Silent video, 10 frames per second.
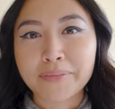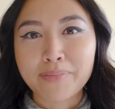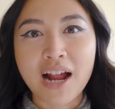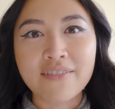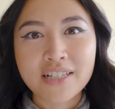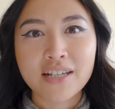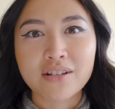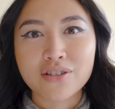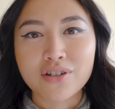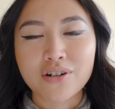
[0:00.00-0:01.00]
the privacy
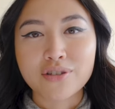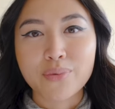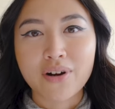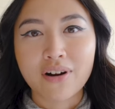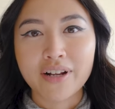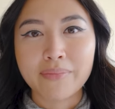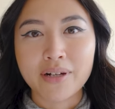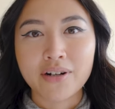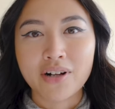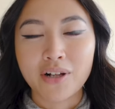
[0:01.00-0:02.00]
concerns regarding
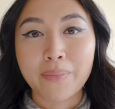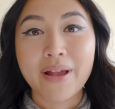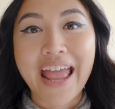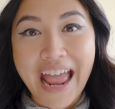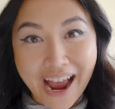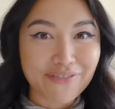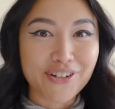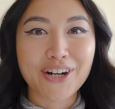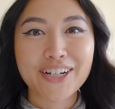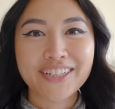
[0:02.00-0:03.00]
BetterHelp
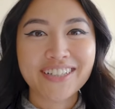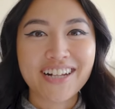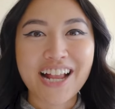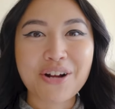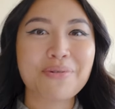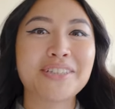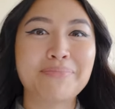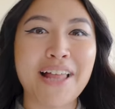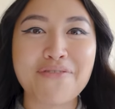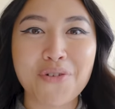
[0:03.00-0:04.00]
after I quit the
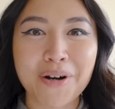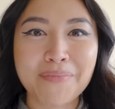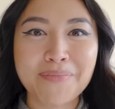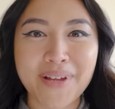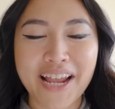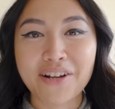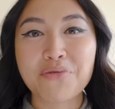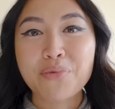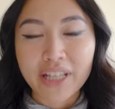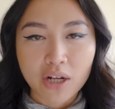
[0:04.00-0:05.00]
platform.
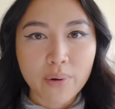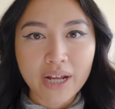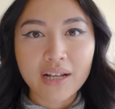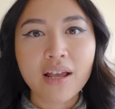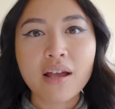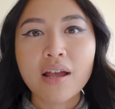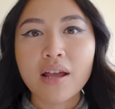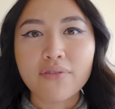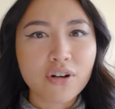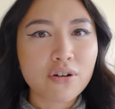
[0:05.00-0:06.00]
And really quick,
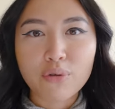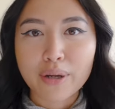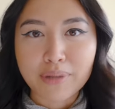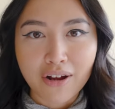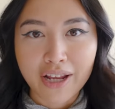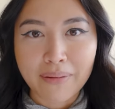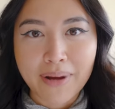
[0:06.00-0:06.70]
if you don't know what I'm talking